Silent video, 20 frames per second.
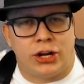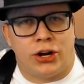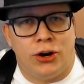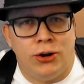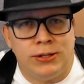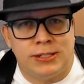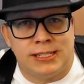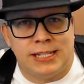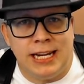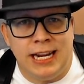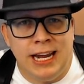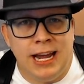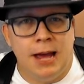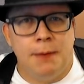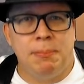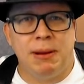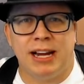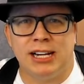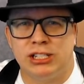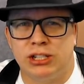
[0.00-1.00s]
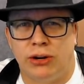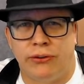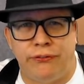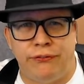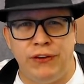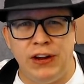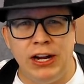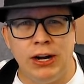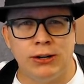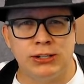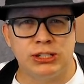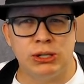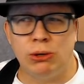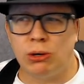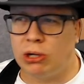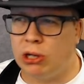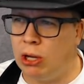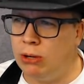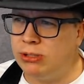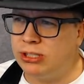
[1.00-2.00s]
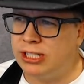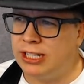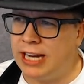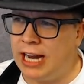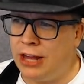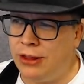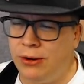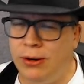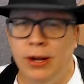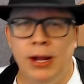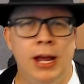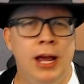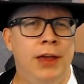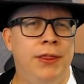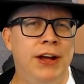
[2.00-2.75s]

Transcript: a curtsy because their feet are so close together.